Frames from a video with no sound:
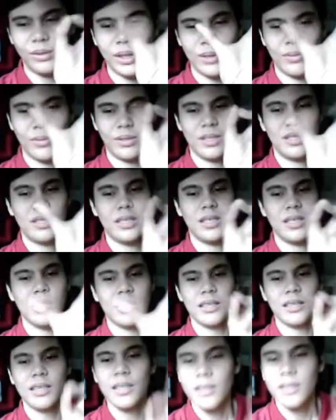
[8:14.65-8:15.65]

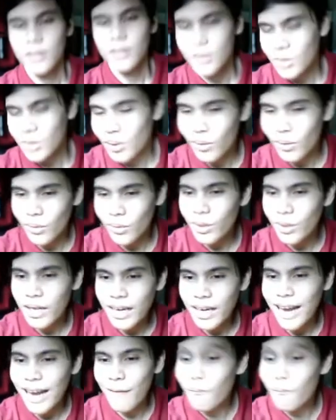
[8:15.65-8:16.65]
frequency, so you have